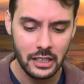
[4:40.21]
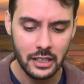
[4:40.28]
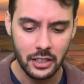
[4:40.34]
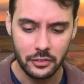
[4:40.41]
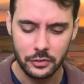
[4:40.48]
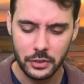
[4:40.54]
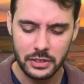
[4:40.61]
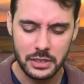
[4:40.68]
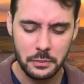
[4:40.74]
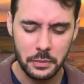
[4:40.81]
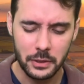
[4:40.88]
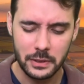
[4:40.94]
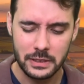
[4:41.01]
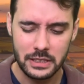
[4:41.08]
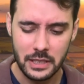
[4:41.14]
a frozen
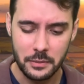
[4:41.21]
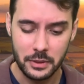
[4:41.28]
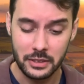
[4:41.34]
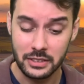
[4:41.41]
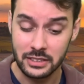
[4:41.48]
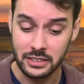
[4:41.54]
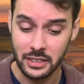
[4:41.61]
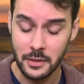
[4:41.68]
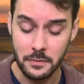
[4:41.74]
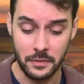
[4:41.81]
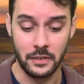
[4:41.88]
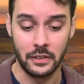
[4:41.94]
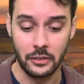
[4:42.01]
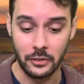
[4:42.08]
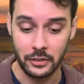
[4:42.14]
parsnip, or
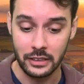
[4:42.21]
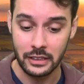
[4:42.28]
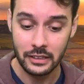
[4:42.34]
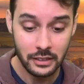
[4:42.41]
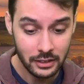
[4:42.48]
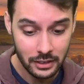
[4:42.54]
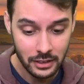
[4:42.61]
something green.